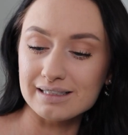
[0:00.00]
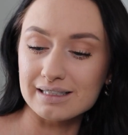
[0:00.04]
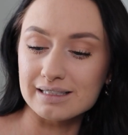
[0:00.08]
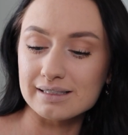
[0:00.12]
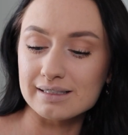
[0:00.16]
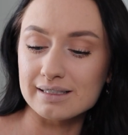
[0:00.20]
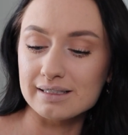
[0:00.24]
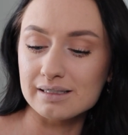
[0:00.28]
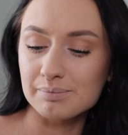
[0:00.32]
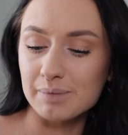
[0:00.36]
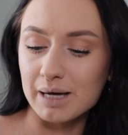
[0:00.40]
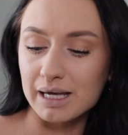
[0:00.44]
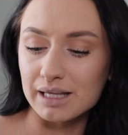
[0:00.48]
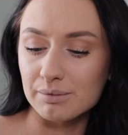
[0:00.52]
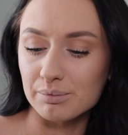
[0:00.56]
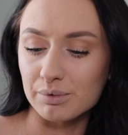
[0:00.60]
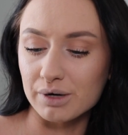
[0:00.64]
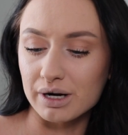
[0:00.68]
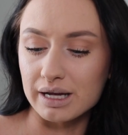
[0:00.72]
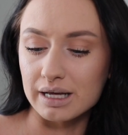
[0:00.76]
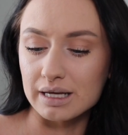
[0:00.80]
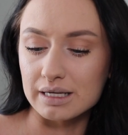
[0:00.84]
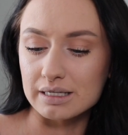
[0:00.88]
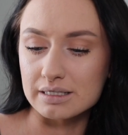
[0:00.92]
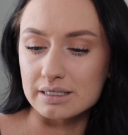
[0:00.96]
This is by the
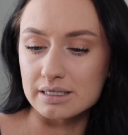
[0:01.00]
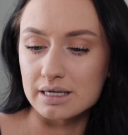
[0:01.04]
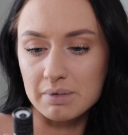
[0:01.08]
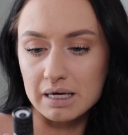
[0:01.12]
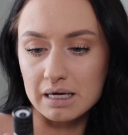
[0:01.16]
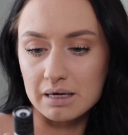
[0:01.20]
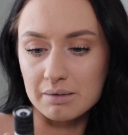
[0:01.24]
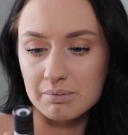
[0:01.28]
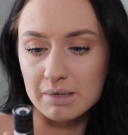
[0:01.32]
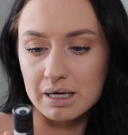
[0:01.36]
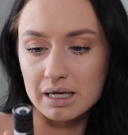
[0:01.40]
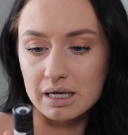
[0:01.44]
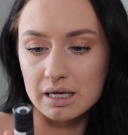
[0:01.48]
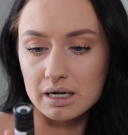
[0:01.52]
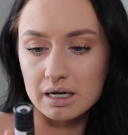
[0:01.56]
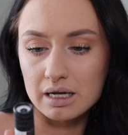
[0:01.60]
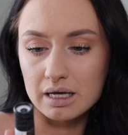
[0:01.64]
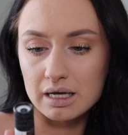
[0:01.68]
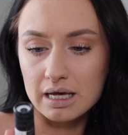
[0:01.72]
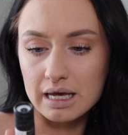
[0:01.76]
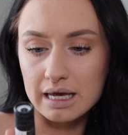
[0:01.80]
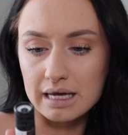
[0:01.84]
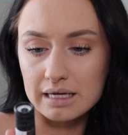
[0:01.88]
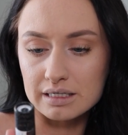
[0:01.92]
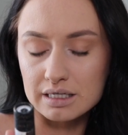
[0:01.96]
brand Beekman
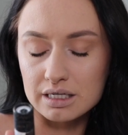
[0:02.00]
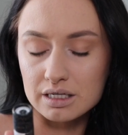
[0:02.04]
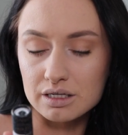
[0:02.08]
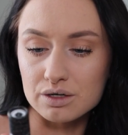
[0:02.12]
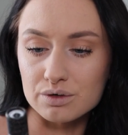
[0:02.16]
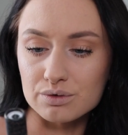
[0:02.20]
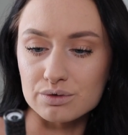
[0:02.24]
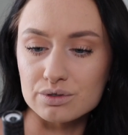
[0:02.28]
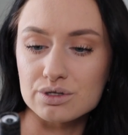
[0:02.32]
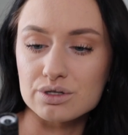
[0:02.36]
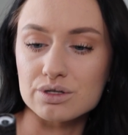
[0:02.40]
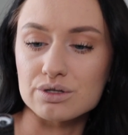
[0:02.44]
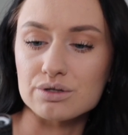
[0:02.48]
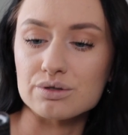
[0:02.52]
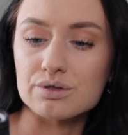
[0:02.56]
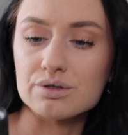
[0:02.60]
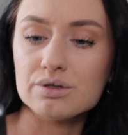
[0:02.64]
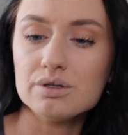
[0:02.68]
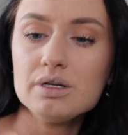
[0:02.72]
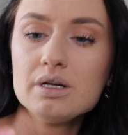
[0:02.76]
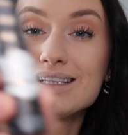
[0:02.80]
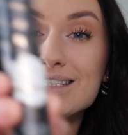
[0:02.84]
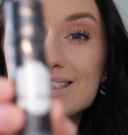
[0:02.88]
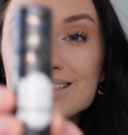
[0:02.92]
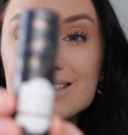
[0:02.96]
eighteen oh
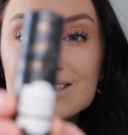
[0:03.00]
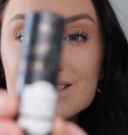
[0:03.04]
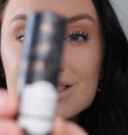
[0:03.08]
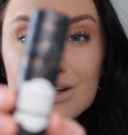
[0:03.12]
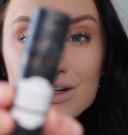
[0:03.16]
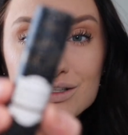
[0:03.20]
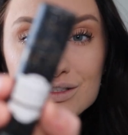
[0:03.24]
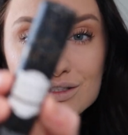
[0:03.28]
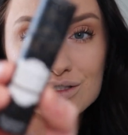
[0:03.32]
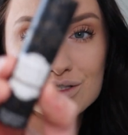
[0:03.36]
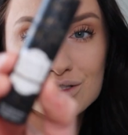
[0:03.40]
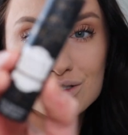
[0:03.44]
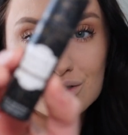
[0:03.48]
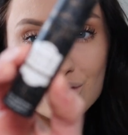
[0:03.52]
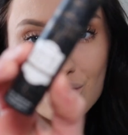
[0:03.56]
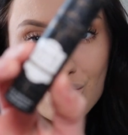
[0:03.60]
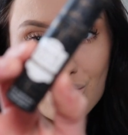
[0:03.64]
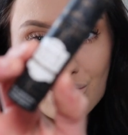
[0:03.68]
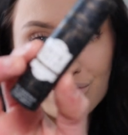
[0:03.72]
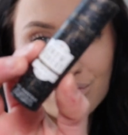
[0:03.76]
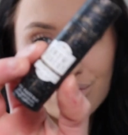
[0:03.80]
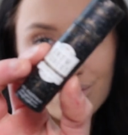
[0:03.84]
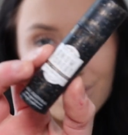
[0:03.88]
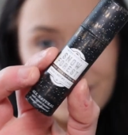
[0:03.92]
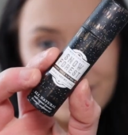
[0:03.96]
two, and this is called Snow
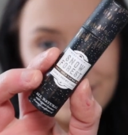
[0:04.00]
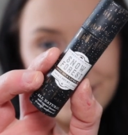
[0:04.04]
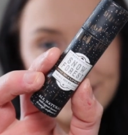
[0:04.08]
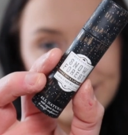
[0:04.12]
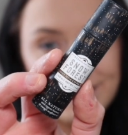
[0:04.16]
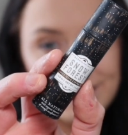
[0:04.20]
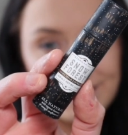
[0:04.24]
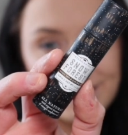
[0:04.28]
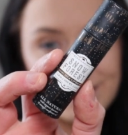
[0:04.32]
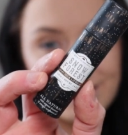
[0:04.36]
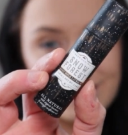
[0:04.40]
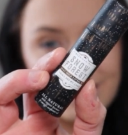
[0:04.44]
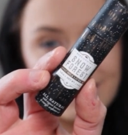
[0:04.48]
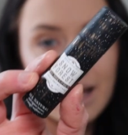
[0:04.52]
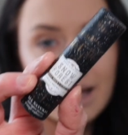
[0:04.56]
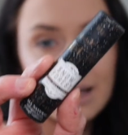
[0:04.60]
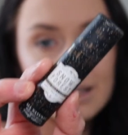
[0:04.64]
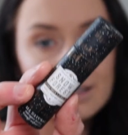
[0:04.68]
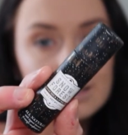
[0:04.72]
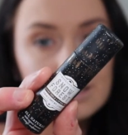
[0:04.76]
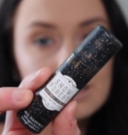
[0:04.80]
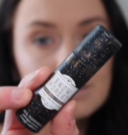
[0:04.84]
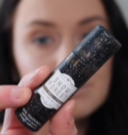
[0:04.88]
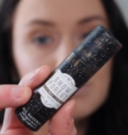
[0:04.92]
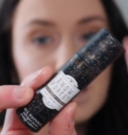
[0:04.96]
Forest.
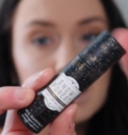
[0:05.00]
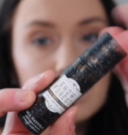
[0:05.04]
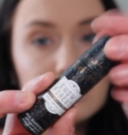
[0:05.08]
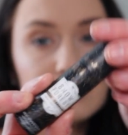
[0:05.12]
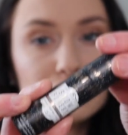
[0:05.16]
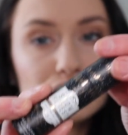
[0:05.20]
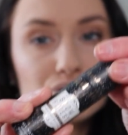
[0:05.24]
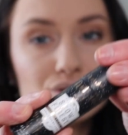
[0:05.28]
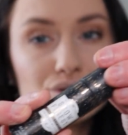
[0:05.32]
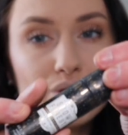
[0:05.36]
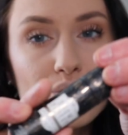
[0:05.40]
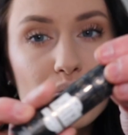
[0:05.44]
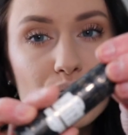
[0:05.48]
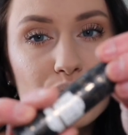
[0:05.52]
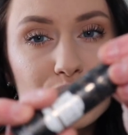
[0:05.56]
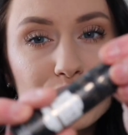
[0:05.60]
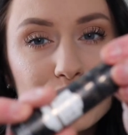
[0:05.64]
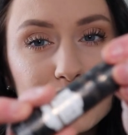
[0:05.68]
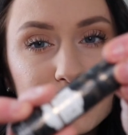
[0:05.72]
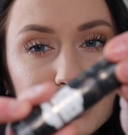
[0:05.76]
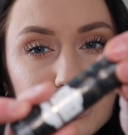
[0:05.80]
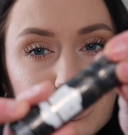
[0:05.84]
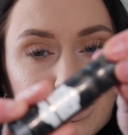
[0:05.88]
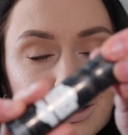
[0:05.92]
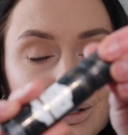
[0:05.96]
It smells so
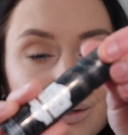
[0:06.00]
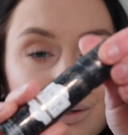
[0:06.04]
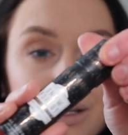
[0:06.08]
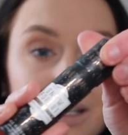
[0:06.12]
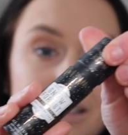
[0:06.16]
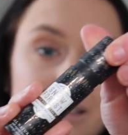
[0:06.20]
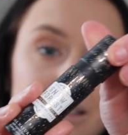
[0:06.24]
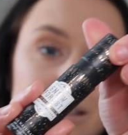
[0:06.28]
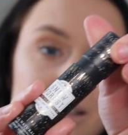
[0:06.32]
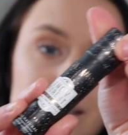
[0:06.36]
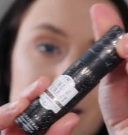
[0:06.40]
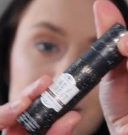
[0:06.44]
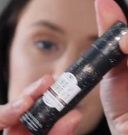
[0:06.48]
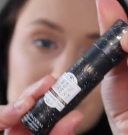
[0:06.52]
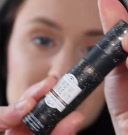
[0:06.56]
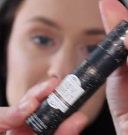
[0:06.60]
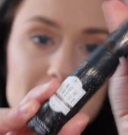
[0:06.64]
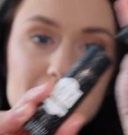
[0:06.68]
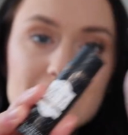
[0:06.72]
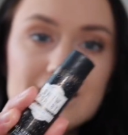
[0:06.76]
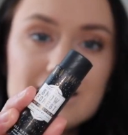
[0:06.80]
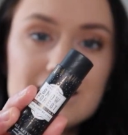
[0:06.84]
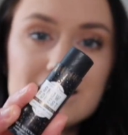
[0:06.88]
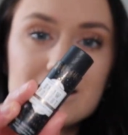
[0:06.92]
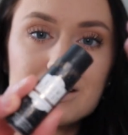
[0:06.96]
good. So it just comes
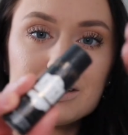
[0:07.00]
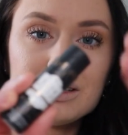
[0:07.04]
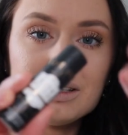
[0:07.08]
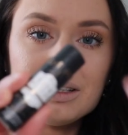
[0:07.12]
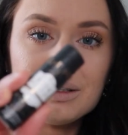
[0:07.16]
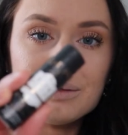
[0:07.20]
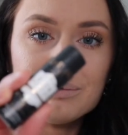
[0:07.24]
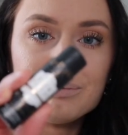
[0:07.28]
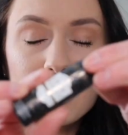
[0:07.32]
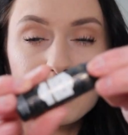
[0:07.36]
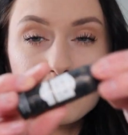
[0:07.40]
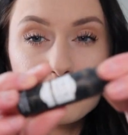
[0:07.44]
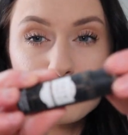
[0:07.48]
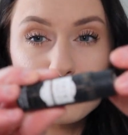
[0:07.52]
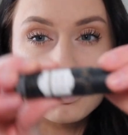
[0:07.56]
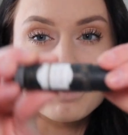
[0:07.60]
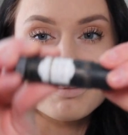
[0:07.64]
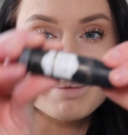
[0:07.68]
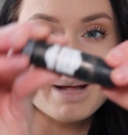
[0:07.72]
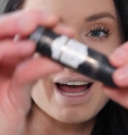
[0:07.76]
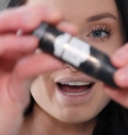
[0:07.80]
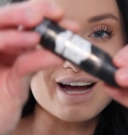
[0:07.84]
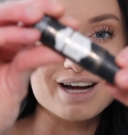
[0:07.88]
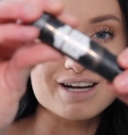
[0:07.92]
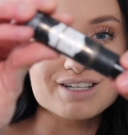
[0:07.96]
in this little
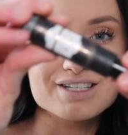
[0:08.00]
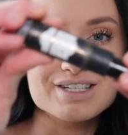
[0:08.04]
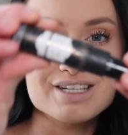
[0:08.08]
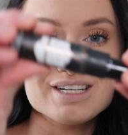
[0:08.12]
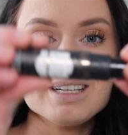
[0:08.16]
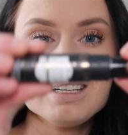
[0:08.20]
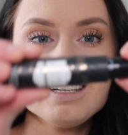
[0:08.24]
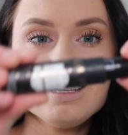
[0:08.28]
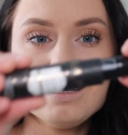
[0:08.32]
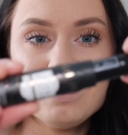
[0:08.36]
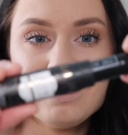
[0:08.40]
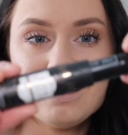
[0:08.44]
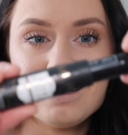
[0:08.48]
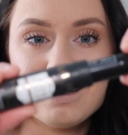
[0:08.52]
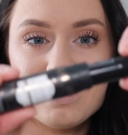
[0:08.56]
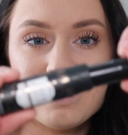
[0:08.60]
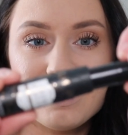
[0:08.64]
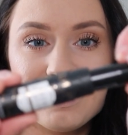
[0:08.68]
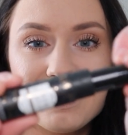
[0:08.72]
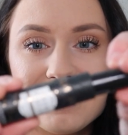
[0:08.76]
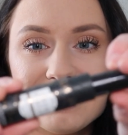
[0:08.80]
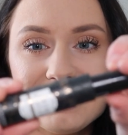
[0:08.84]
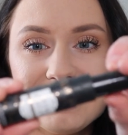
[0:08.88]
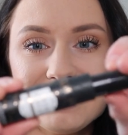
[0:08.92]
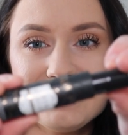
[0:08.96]
cardboard package,
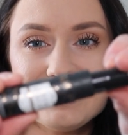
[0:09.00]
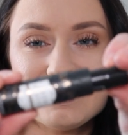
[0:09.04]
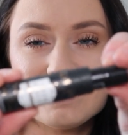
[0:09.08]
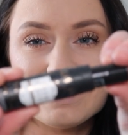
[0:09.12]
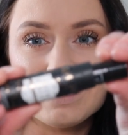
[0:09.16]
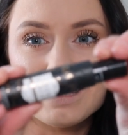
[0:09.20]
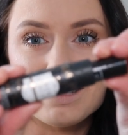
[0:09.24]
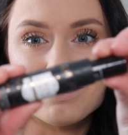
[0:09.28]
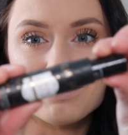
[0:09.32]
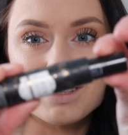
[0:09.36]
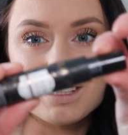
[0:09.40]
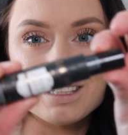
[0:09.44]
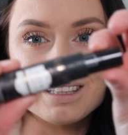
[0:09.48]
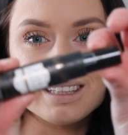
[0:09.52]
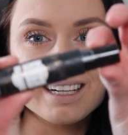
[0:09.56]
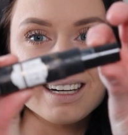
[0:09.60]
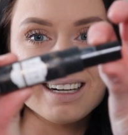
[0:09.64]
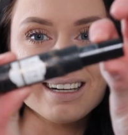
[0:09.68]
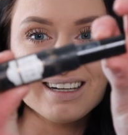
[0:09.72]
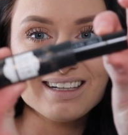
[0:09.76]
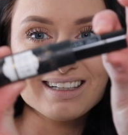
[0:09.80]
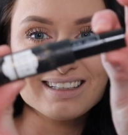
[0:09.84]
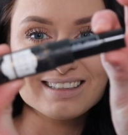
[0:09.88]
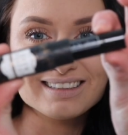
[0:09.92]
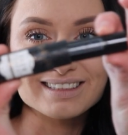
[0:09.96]
and I like to leave it in
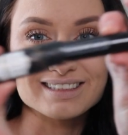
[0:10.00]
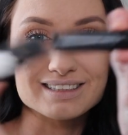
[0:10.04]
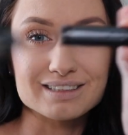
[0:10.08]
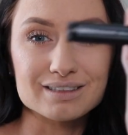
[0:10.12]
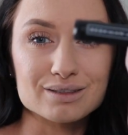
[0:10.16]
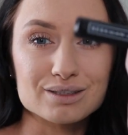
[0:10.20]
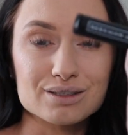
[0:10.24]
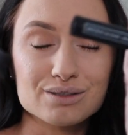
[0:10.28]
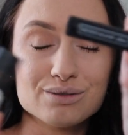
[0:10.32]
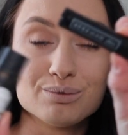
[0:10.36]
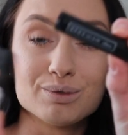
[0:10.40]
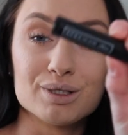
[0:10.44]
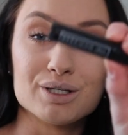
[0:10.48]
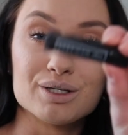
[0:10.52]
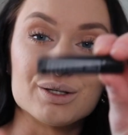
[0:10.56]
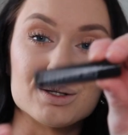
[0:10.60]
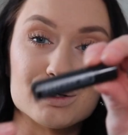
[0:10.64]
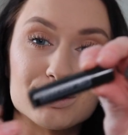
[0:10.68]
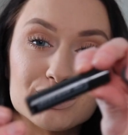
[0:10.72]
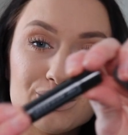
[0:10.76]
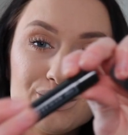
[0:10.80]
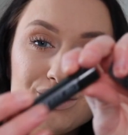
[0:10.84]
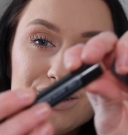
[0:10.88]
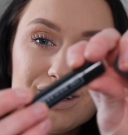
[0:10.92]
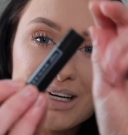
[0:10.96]
there because it's super
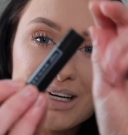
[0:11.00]
cute.